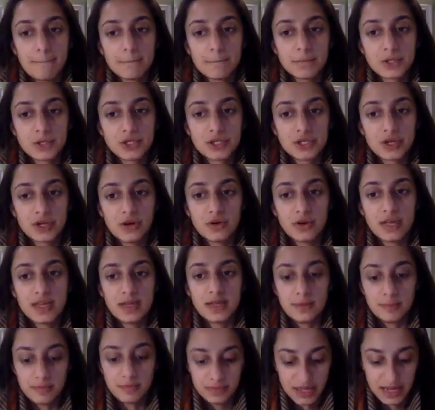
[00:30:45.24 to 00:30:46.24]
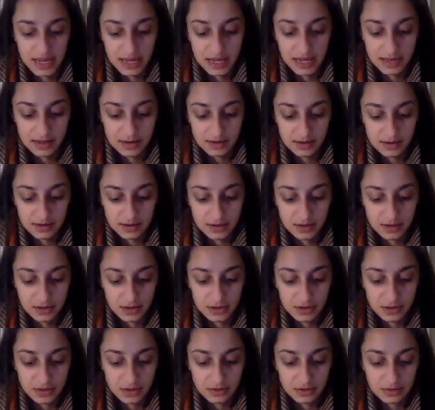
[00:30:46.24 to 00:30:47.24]
showed him that,
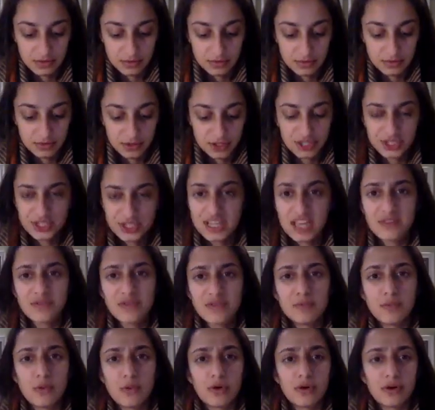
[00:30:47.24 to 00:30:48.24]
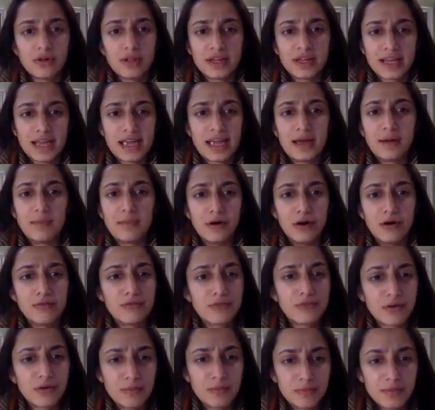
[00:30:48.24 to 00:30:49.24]
just gave him more like ammo
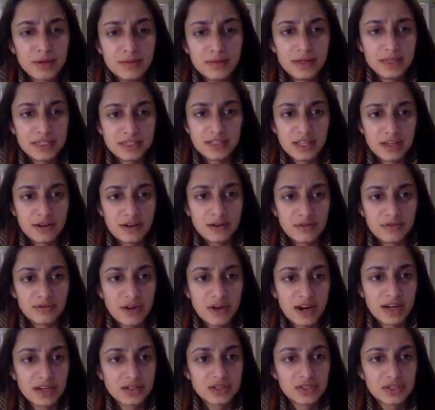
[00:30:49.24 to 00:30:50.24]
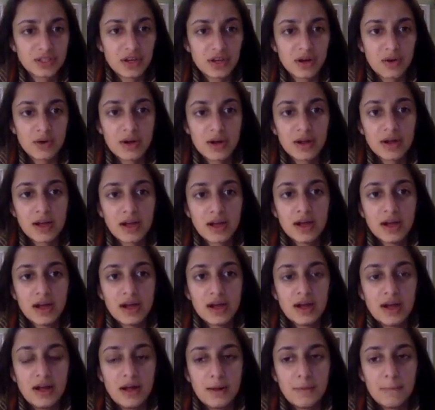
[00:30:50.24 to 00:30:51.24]
for his letter of rec. So
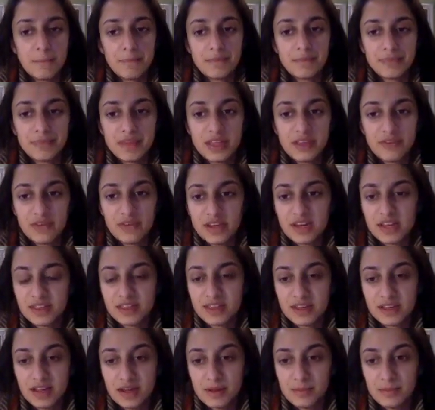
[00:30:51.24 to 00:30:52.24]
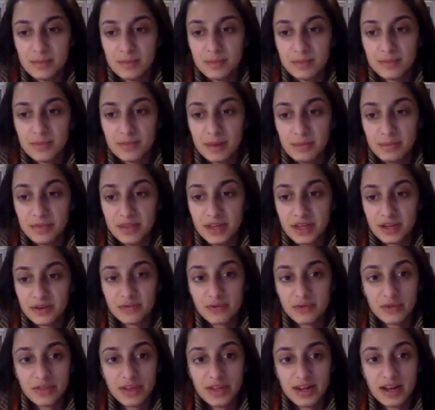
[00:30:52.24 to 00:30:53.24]
if anything, I'm
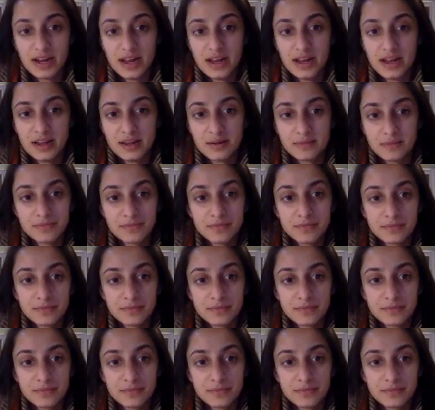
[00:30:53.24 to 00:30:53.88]
thankful that I